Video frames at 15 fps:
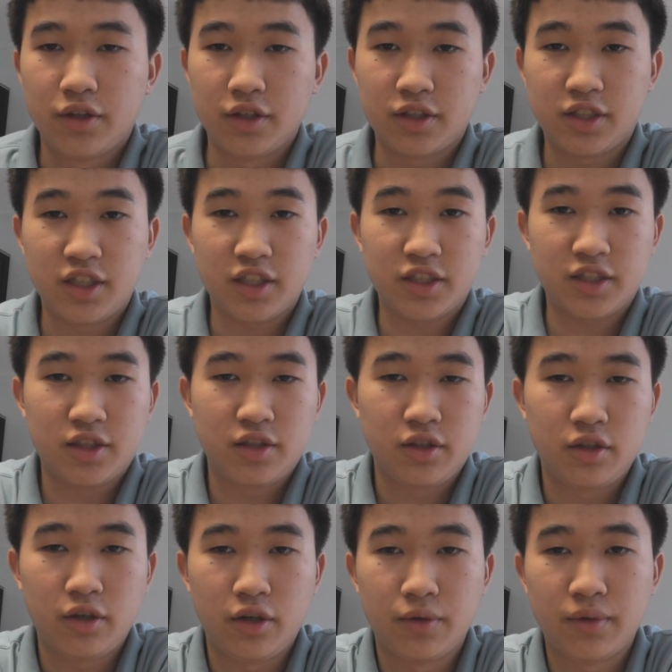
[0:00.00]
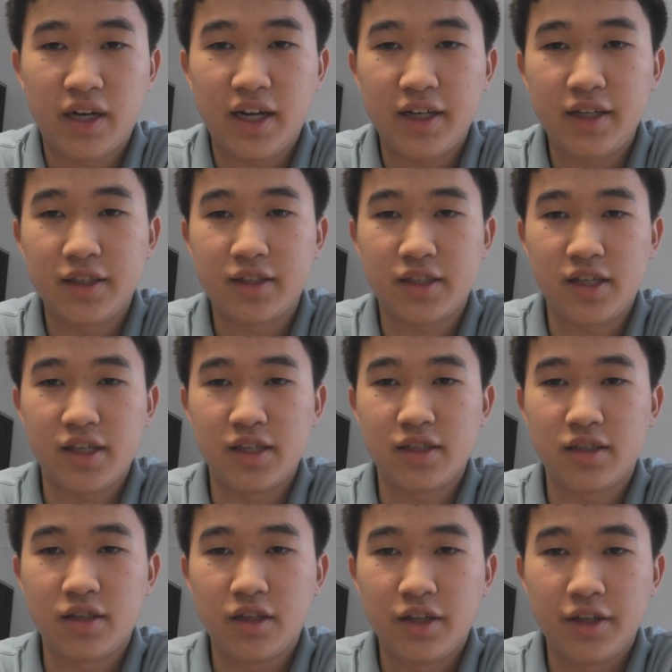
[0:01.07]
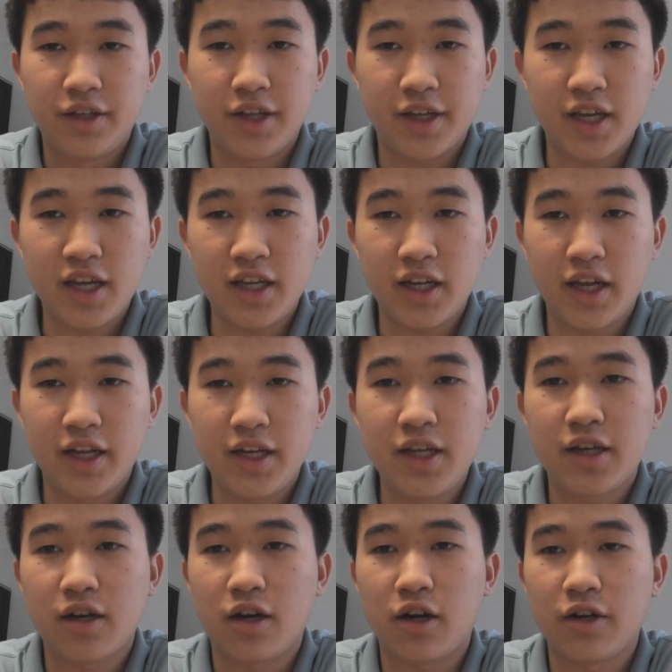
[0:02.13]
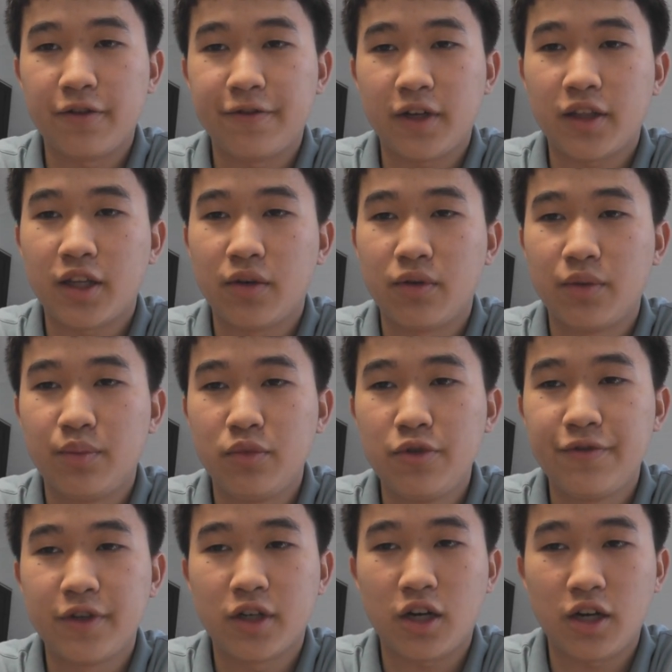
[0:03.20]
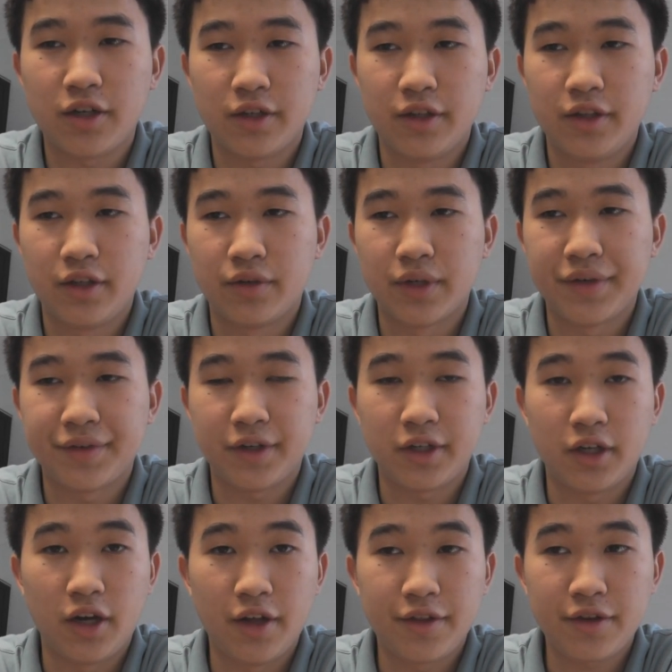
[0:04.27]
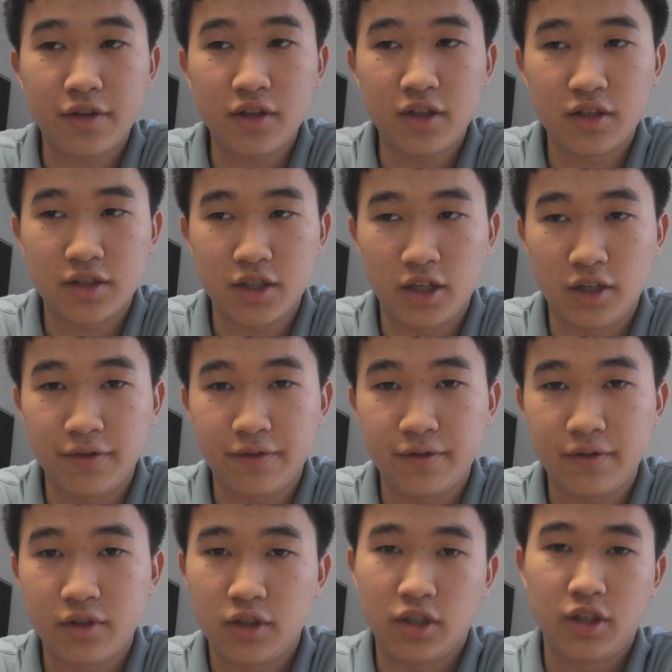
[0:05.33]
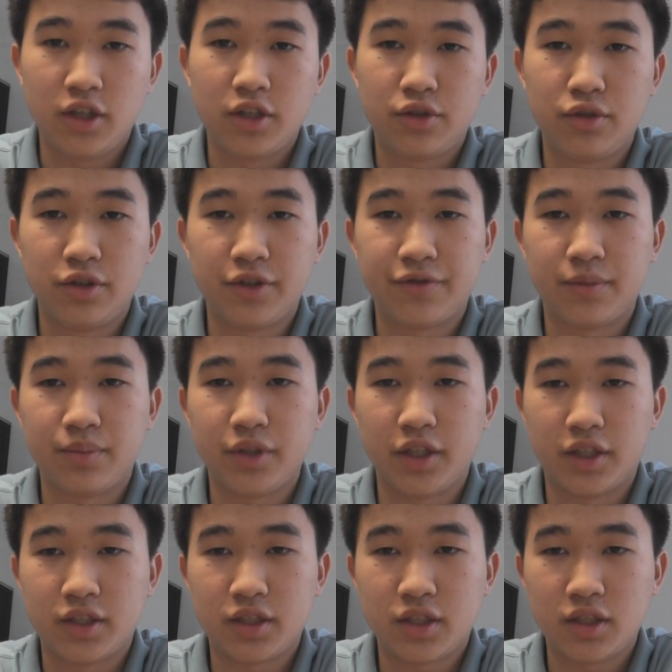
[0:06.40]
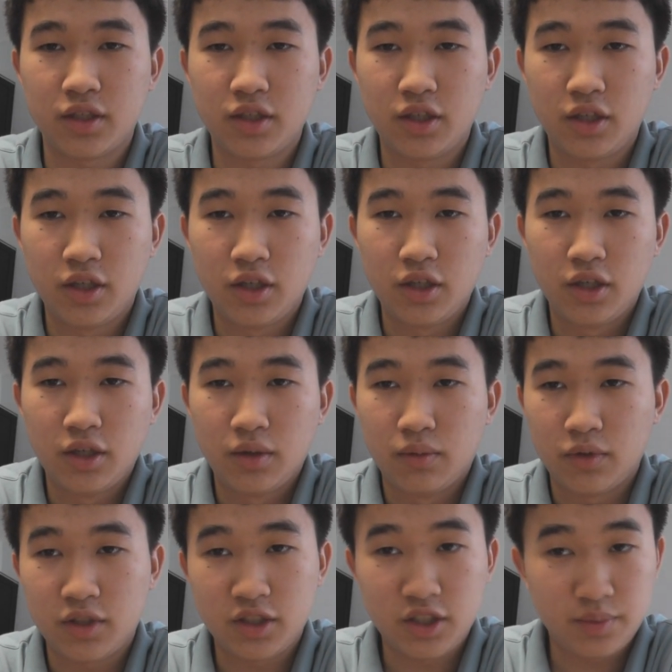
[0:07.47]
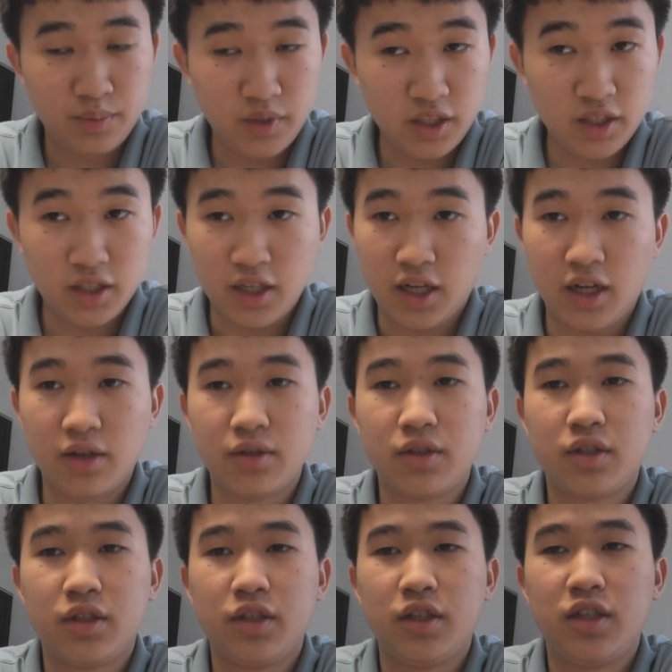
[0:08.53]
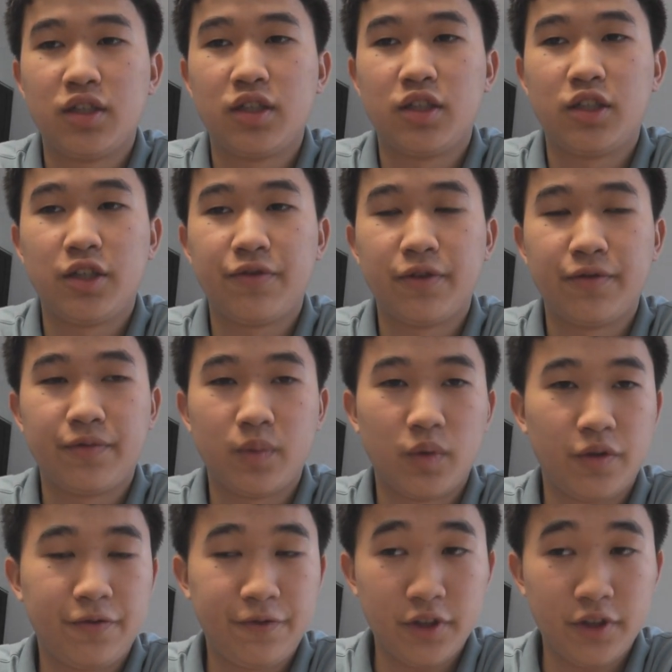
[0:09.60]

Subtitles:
The sixth errata says negate any card effect that would move a card in the graveyard other than itself to a different place. What does this mean and how is it different from the